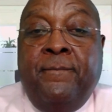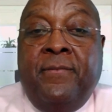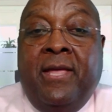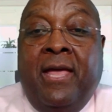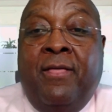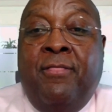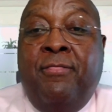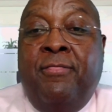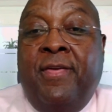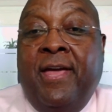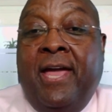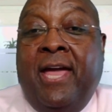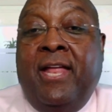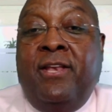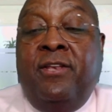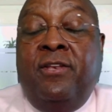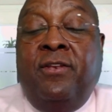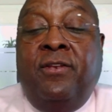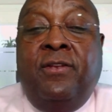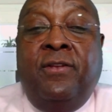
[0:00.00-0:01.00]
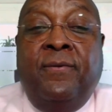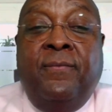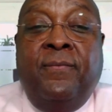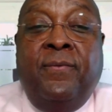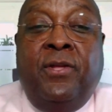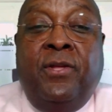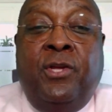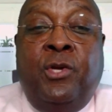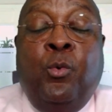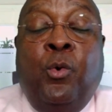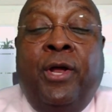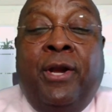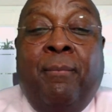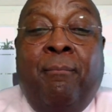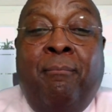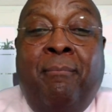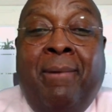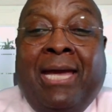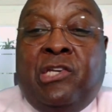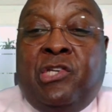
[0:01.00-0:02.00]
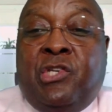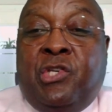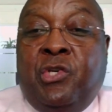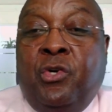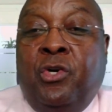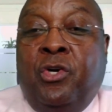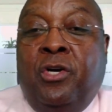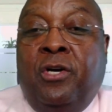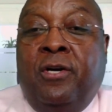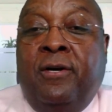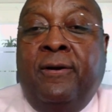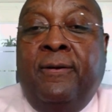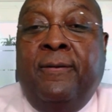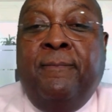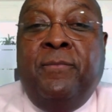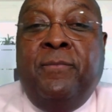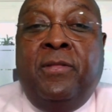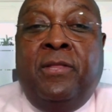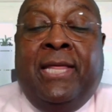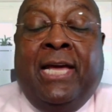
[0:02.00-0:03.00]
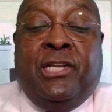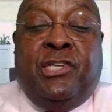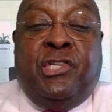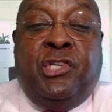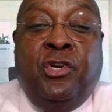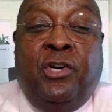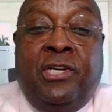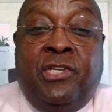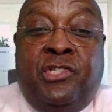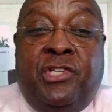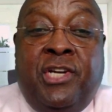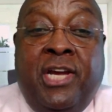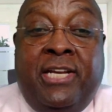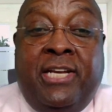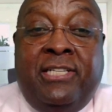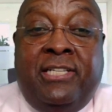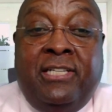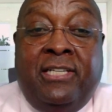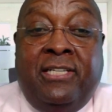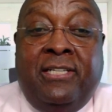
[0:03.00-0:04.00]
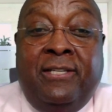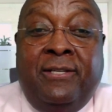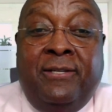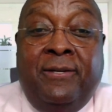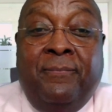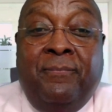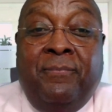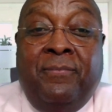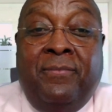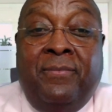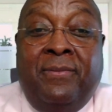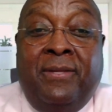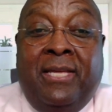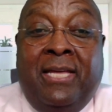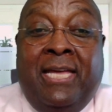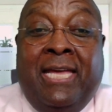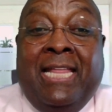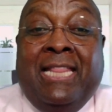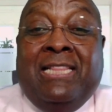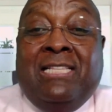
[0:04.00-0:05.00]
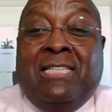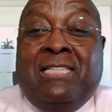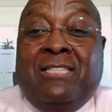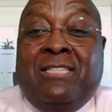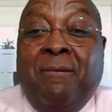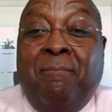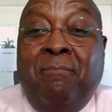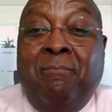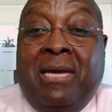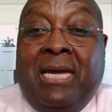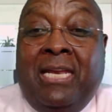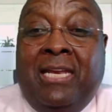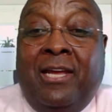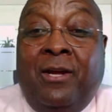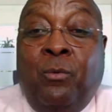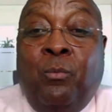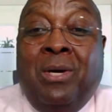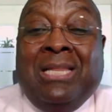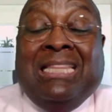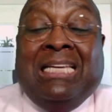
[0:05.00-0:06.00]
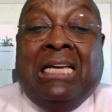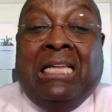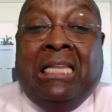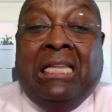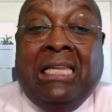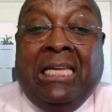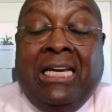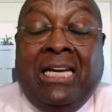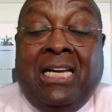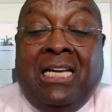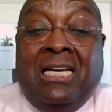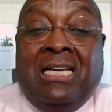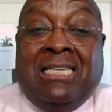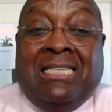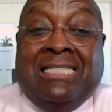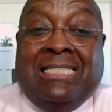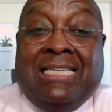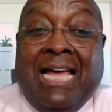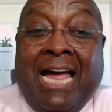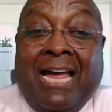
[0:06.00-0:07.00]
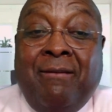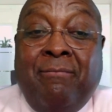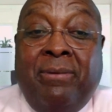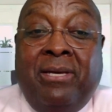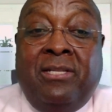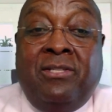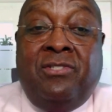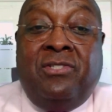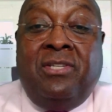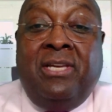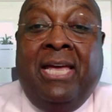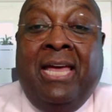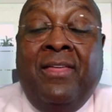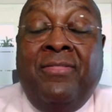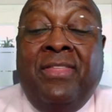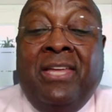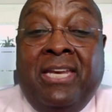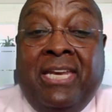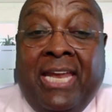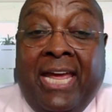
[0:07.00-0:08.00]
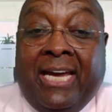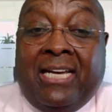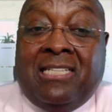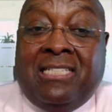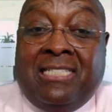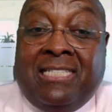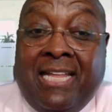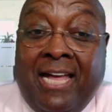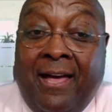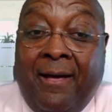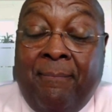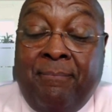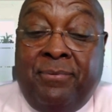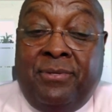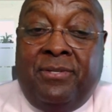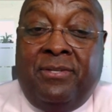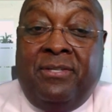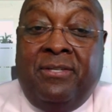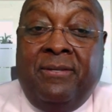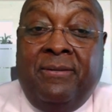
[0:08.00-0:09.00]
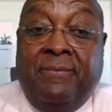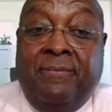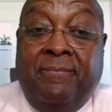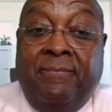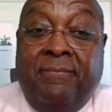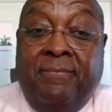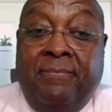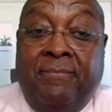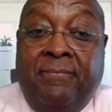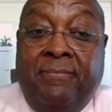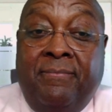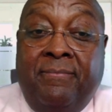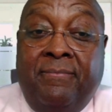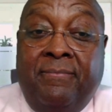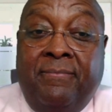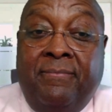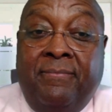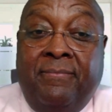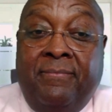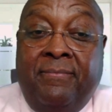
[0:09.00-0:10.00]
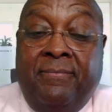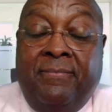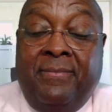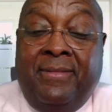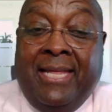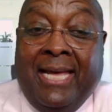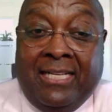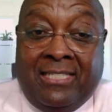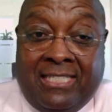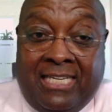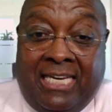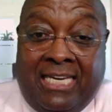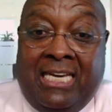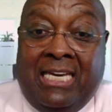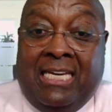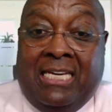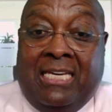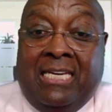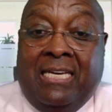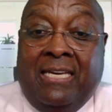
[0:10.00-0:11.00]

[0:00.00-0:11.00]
And then you want to make sure that your agenda ends the meeting with clear assignments and the next steps. That's key.